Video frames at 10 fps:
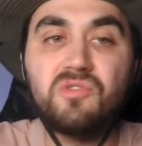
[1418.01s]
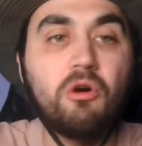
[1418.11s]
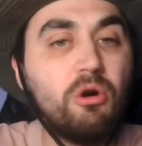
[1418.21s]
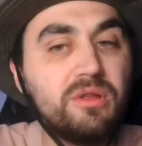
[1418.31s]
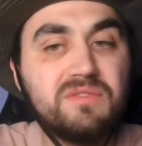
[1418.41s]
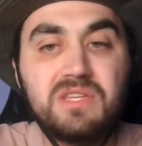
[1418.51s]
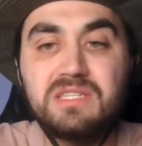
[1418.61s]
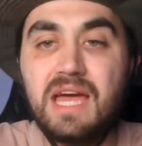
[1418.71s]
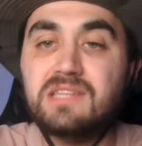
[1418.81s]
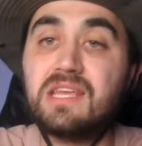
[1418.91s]
all of the
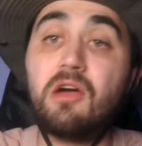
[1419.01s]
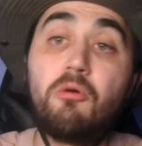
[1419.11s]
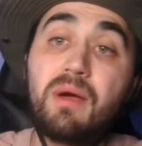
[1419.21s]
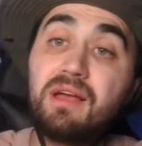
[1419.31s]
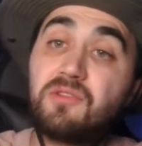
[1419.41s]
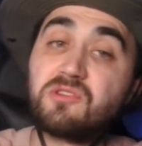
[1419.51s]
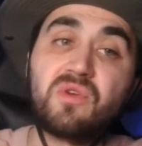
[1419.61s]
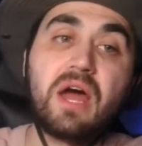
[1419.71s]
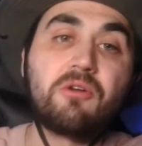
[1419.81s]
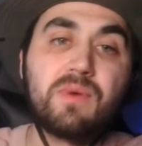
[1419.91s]
attacks like, oh my God, there's
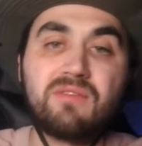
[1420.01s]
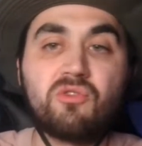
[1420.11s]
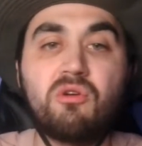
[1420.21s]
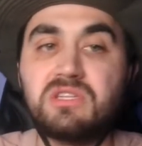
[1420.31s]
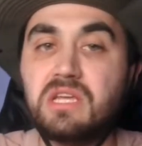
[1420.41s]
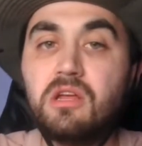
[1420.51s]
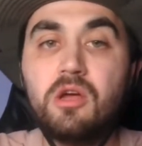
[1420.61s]
Ronaldo. We have to cross it.